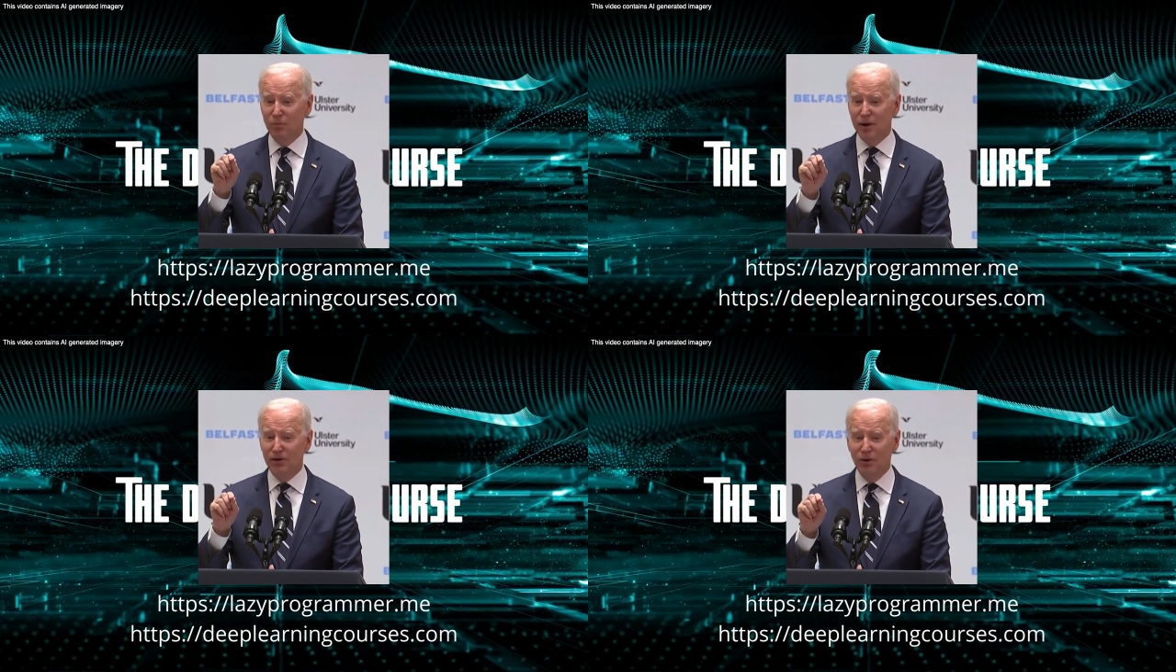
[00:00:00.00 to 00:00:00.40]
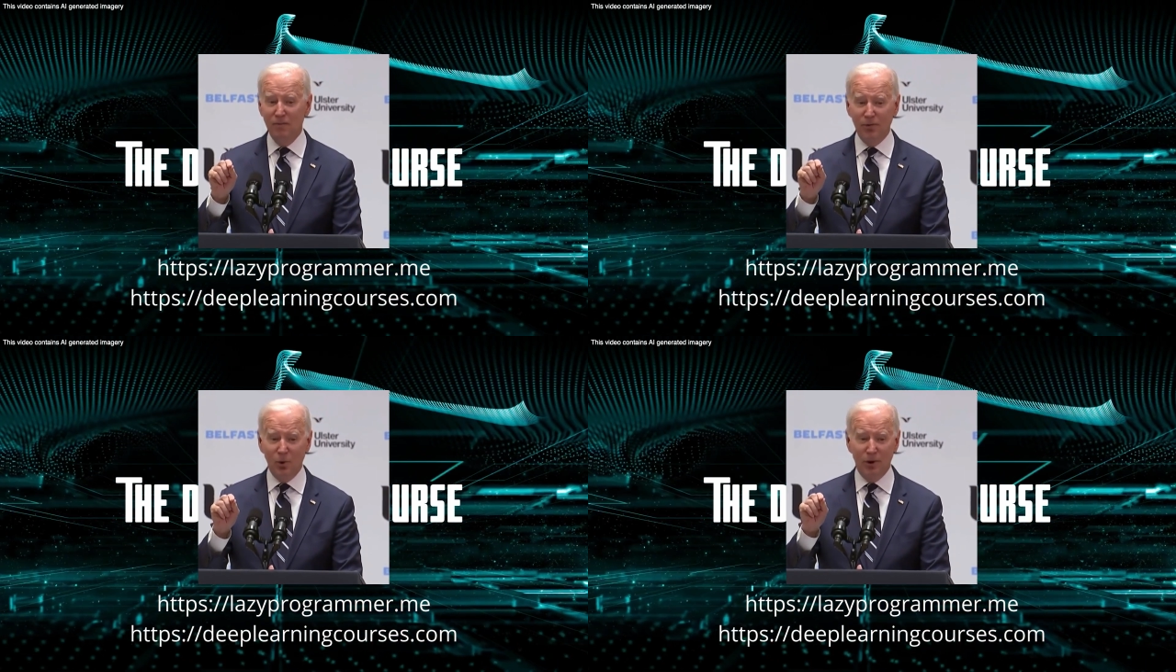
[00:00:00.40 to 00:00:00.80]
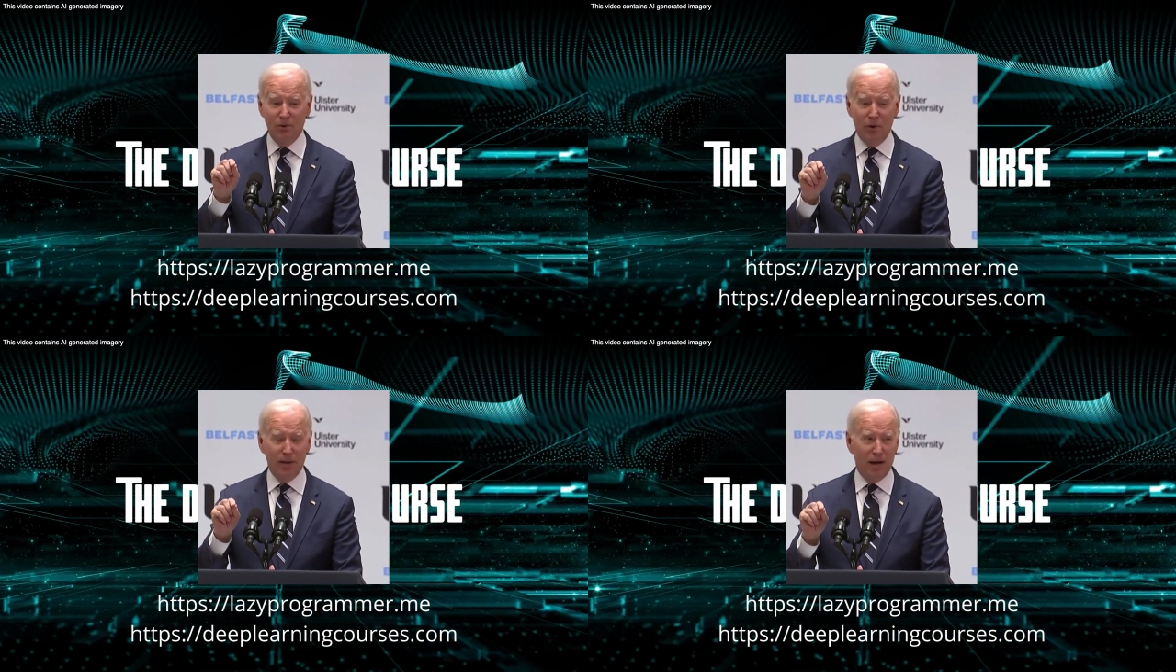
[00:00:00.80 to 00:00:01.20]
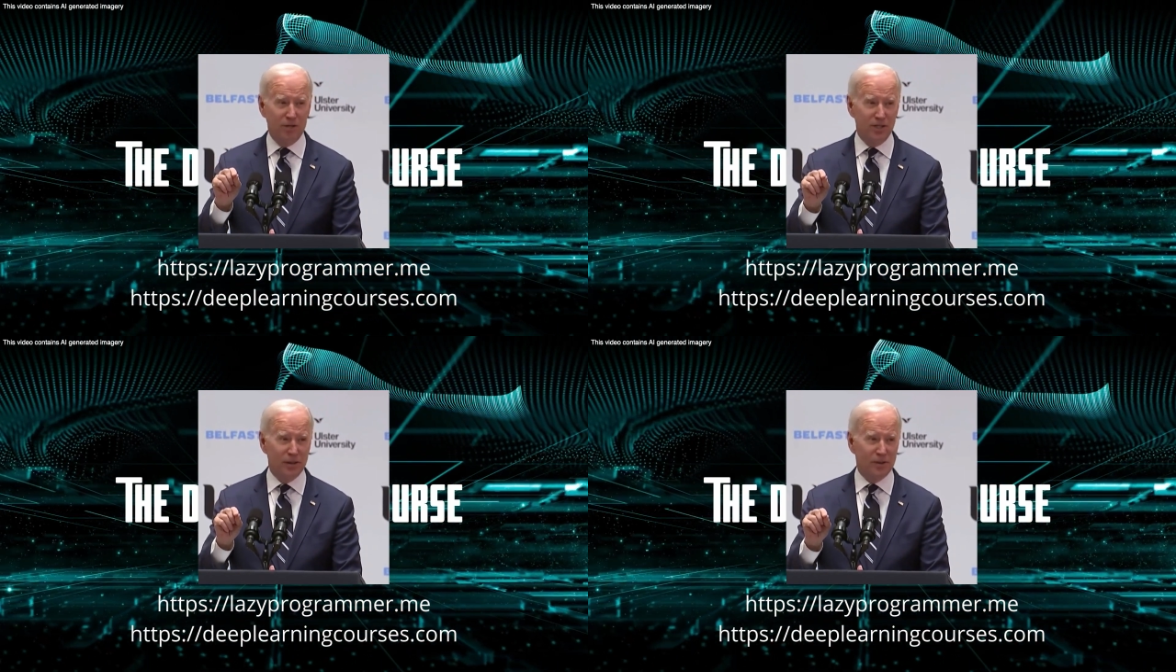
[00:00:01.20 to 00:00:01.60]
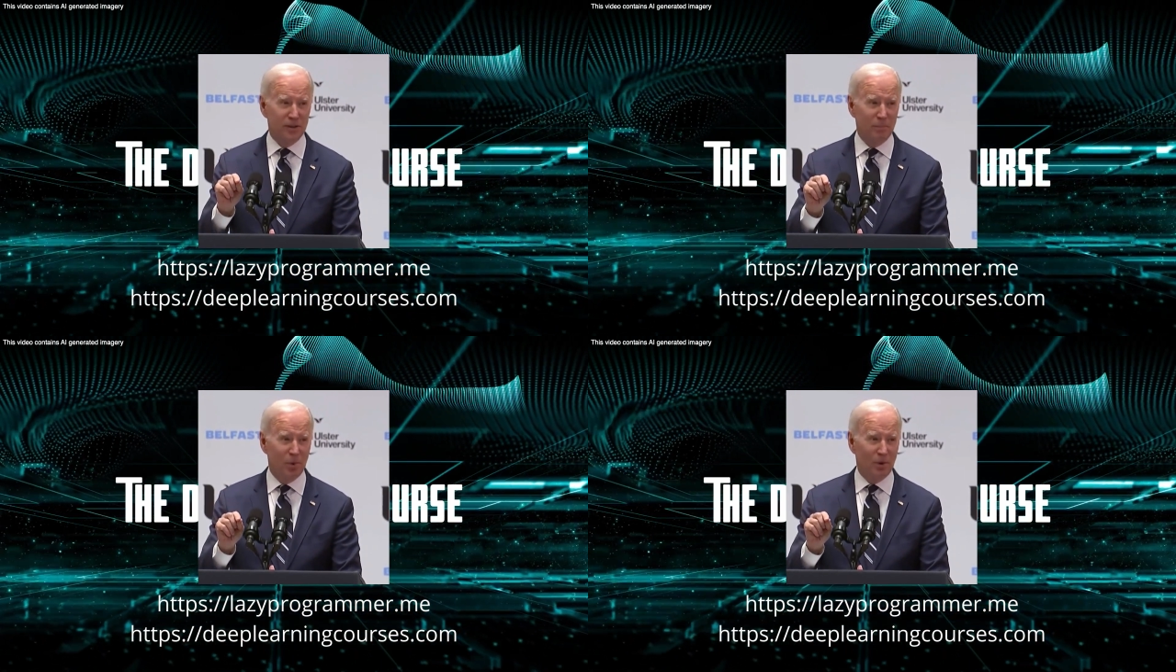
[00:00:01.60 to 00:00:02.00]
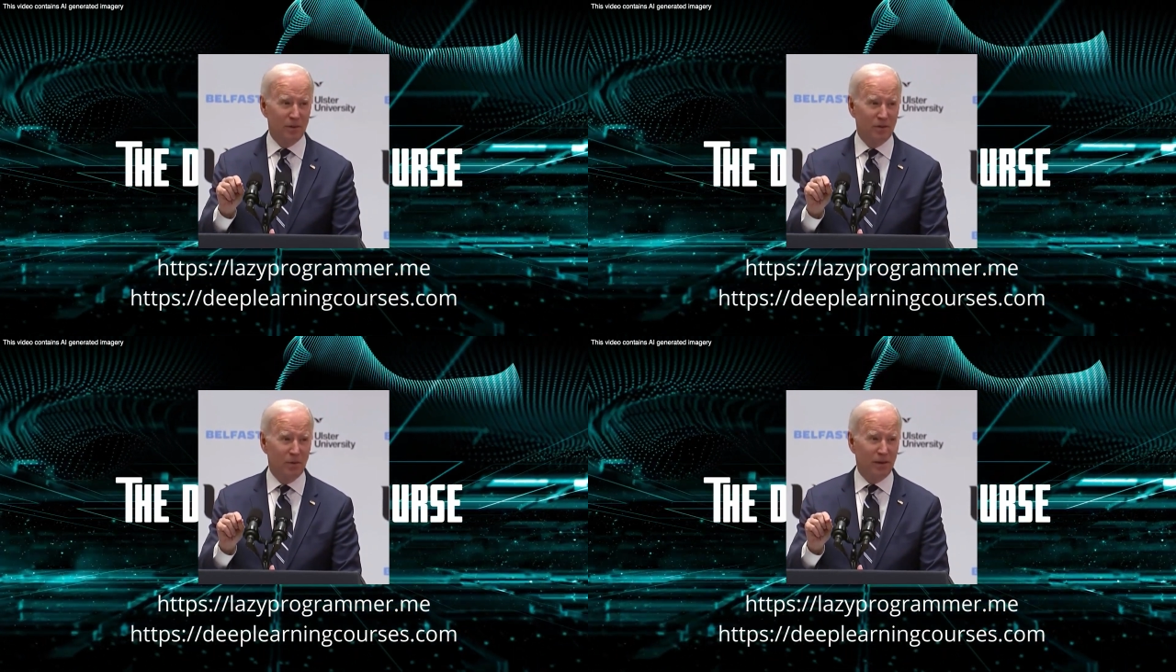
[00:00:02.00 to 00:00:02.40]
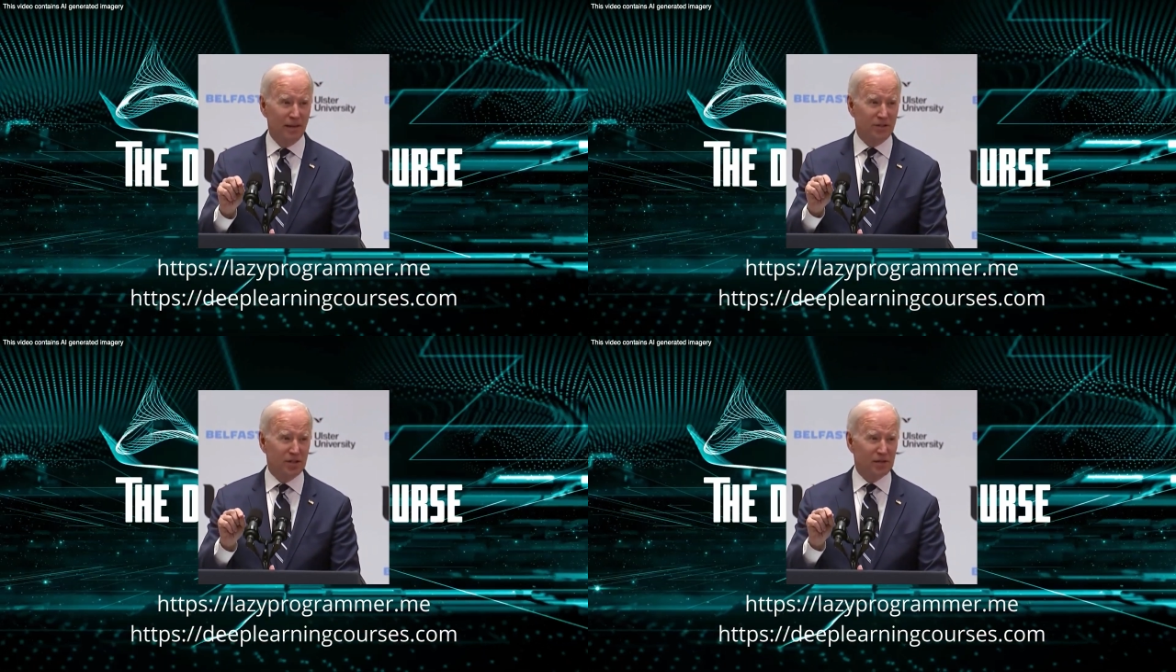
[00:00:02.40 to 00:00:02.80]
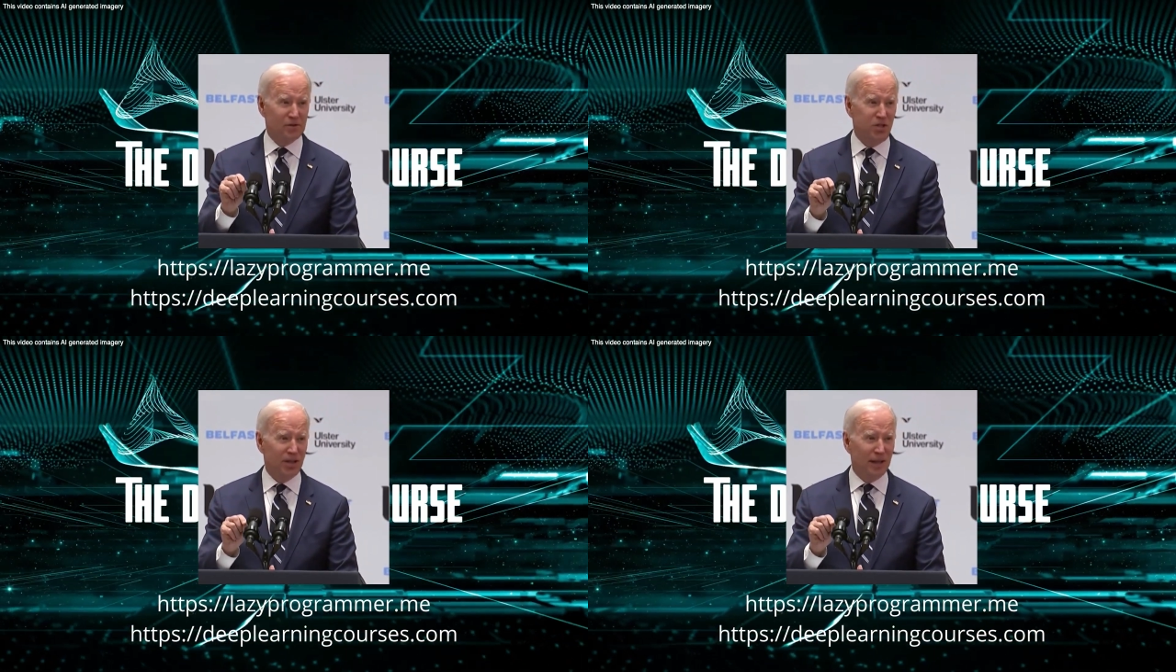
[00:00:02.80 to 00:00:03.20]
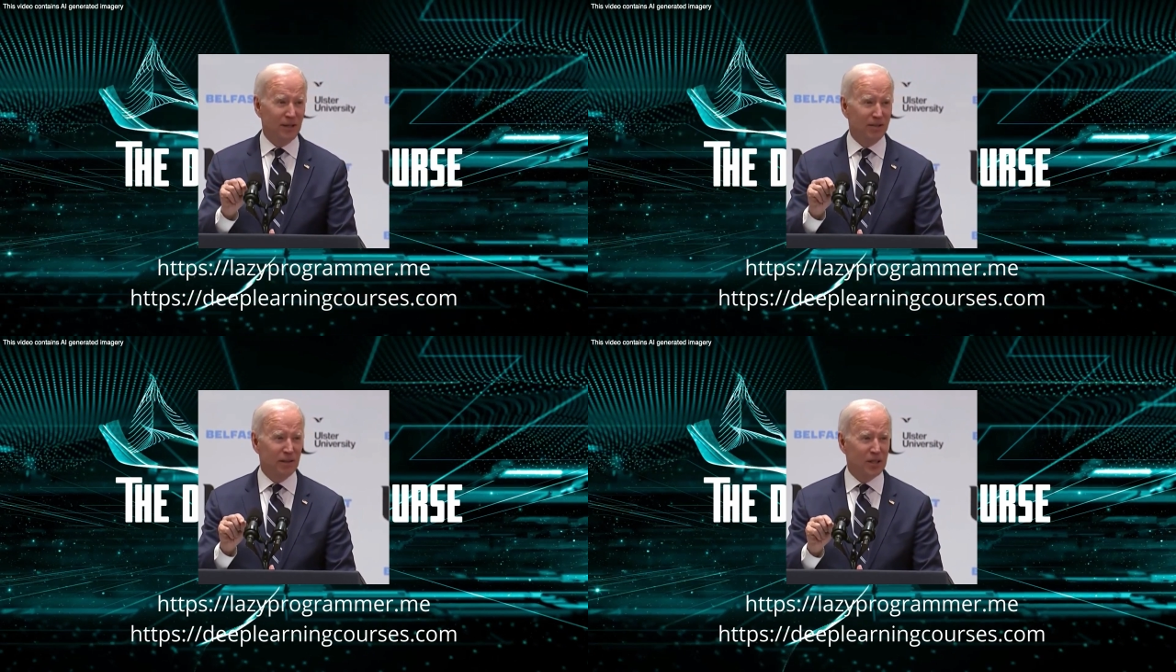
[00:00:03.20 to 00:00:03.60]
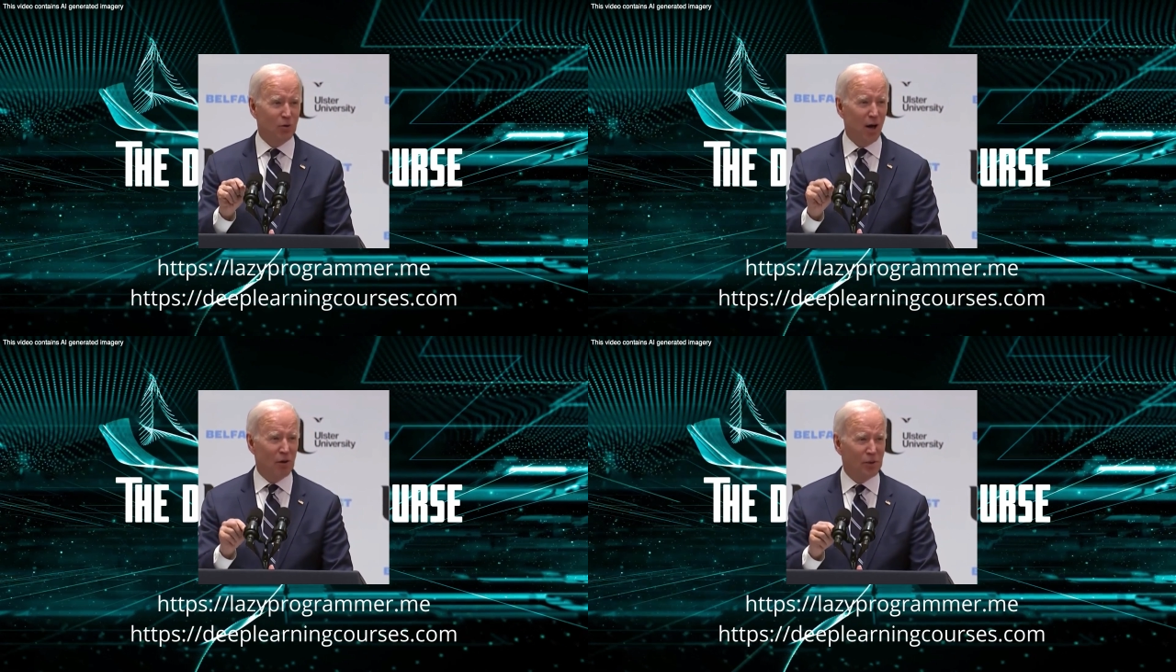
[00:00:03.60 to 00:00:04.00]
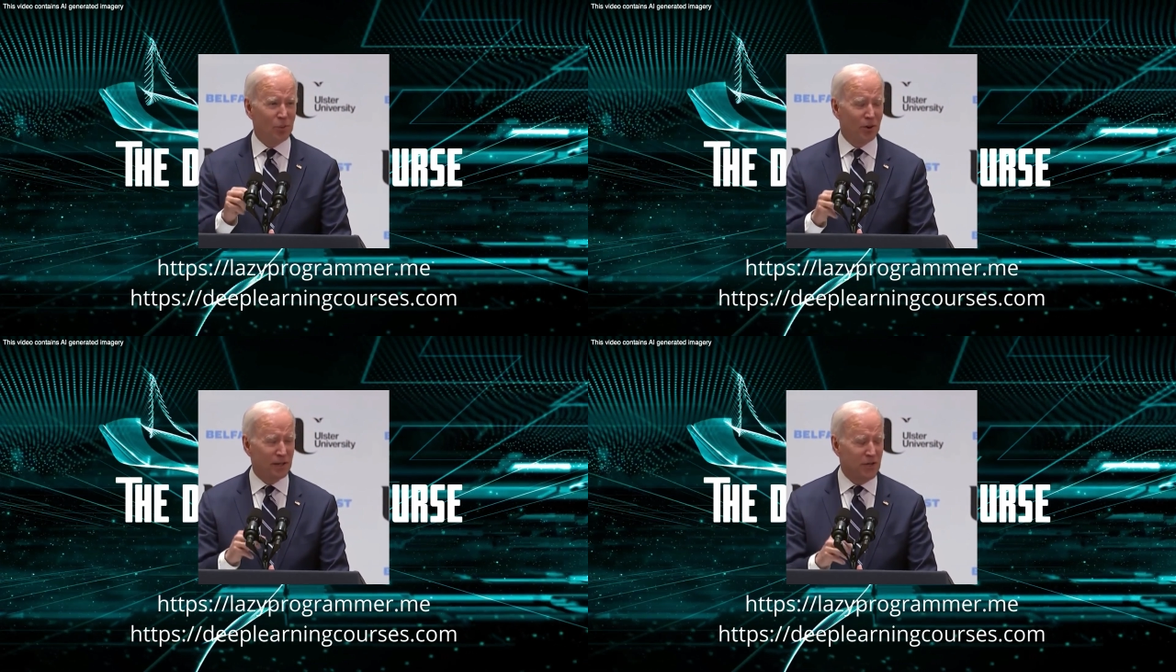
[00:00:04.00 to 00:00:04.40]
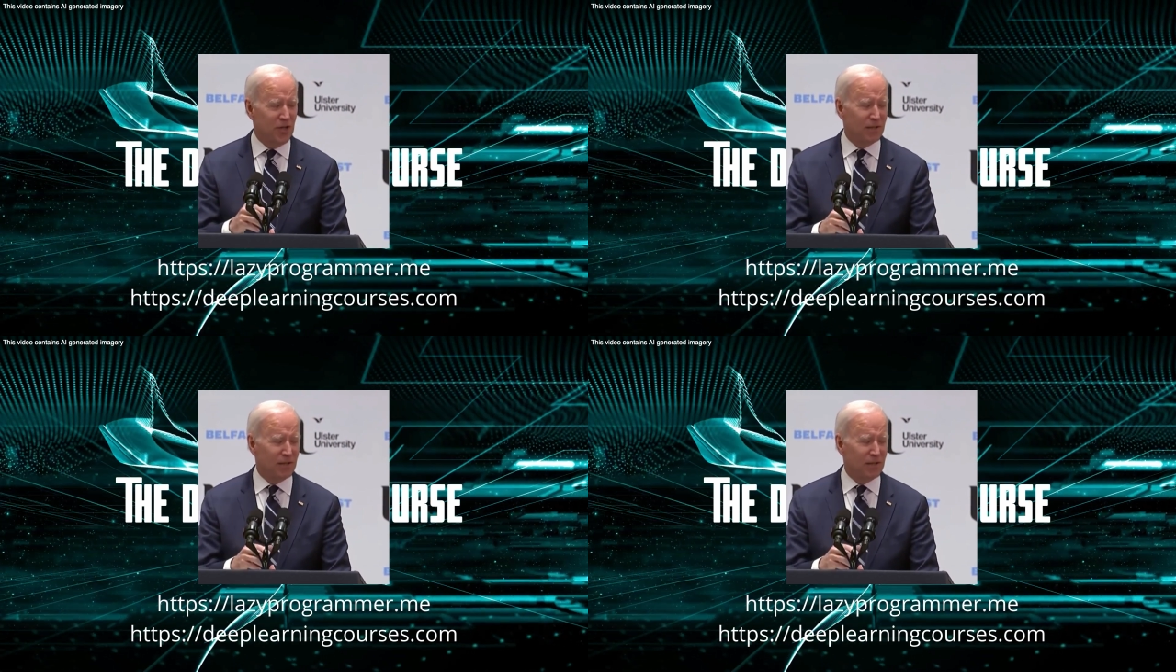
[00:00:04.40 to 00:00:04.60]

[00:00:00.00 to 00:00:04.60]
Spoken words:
whether you're for it or against it, it's important to at least understand it and know how it works.